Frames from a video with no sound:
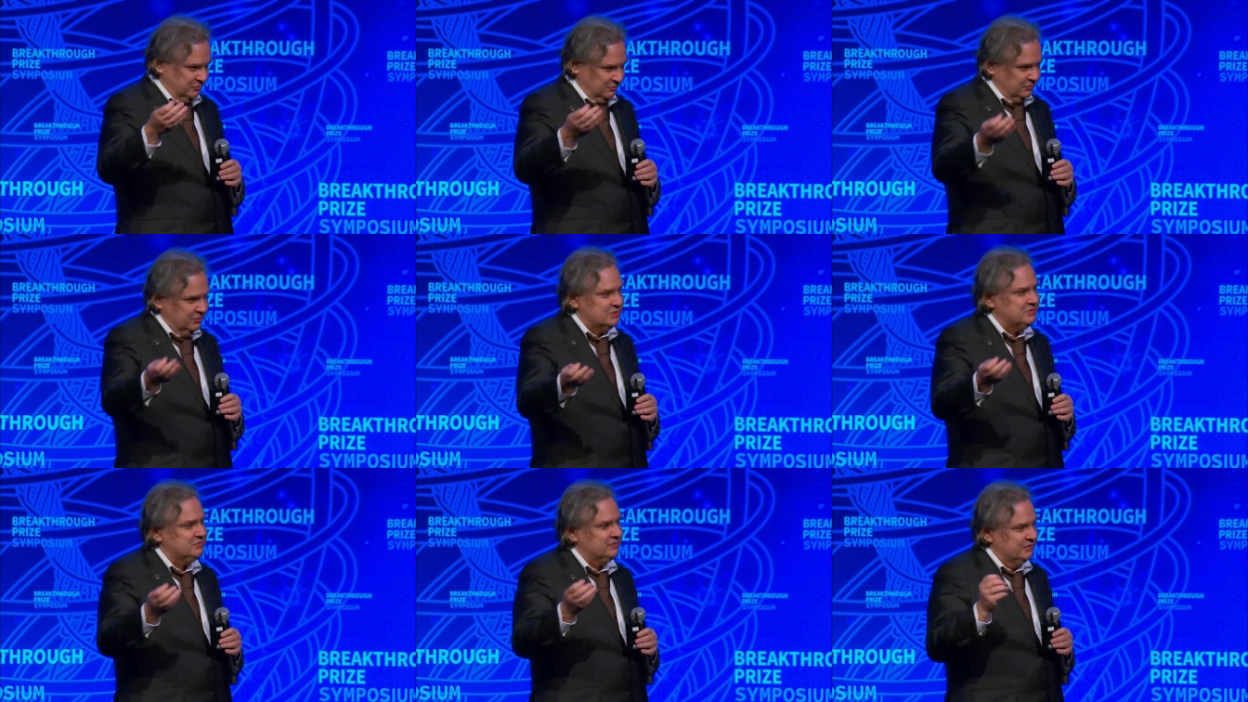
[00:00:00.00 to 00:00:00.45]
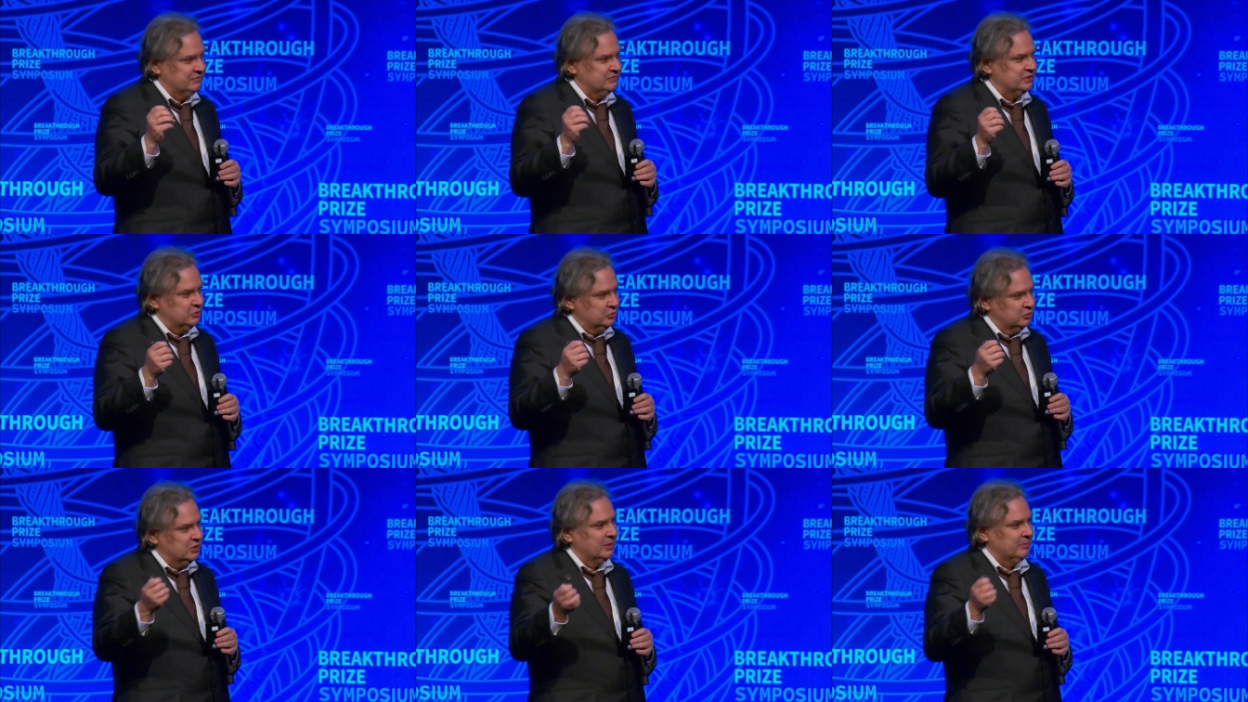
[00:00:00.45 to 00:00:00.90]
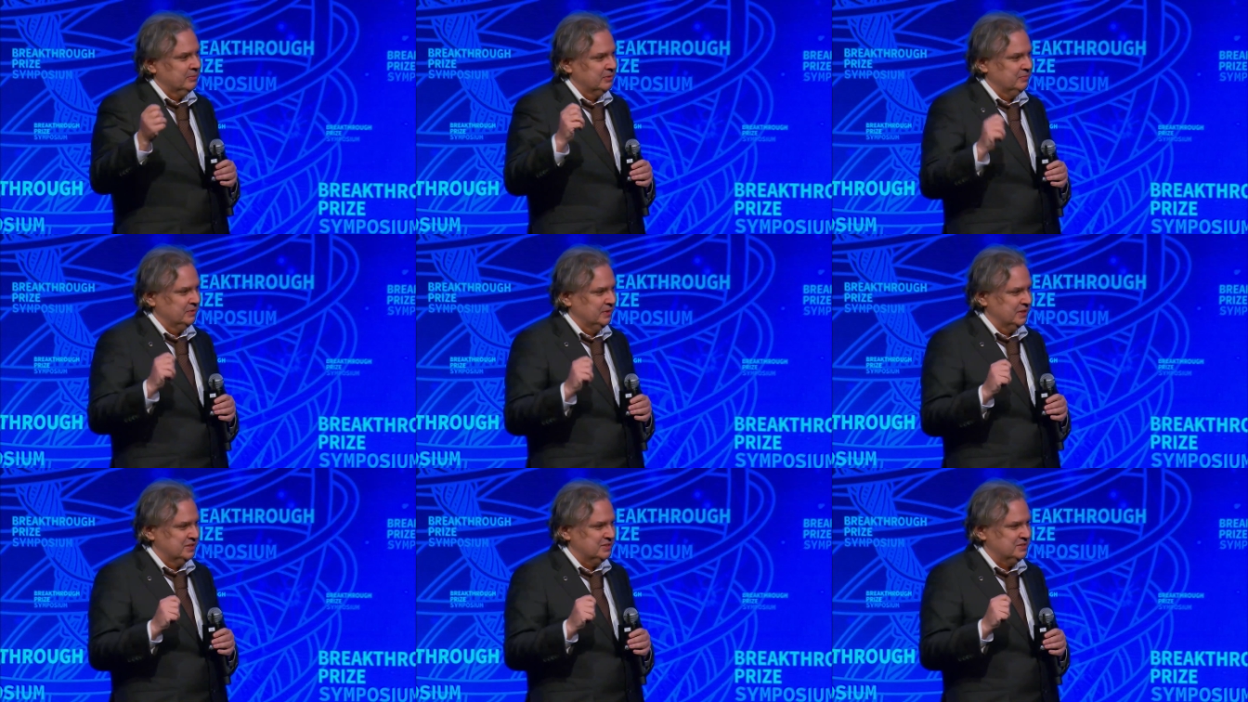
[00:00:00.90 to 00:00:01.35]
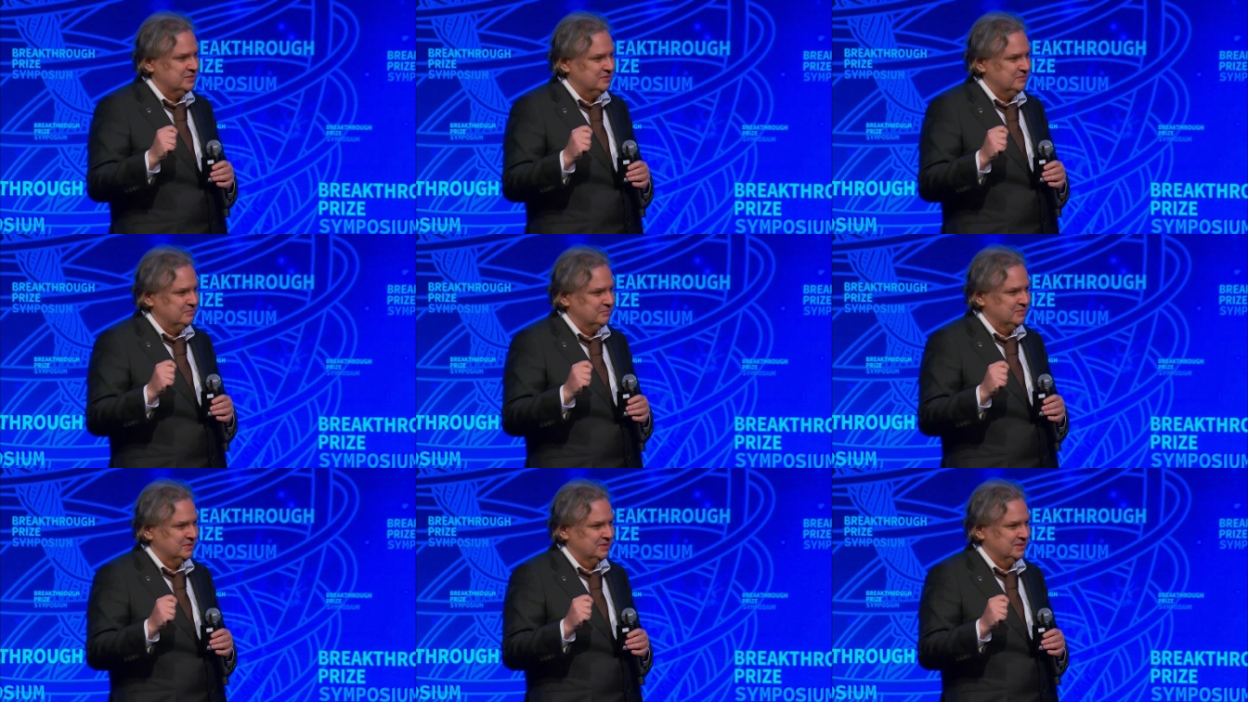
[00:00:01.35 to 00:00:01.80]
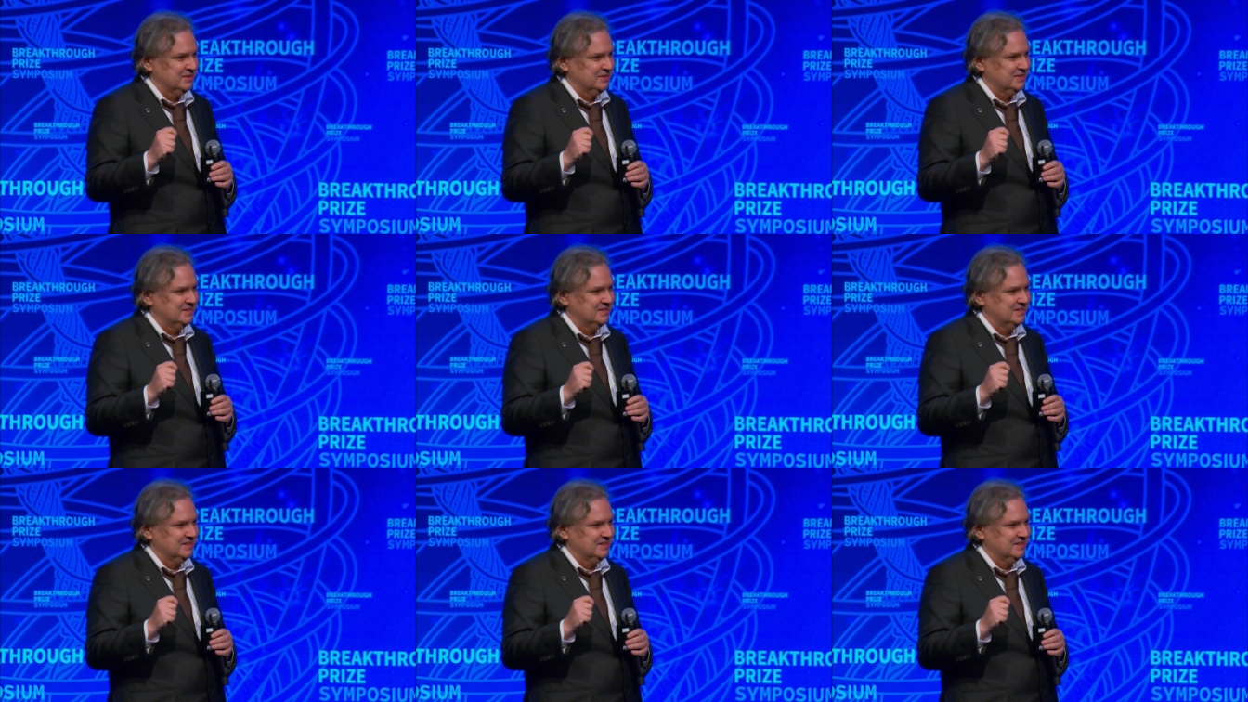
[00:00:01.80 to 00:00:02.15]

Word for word: first 50 do come in pairs, but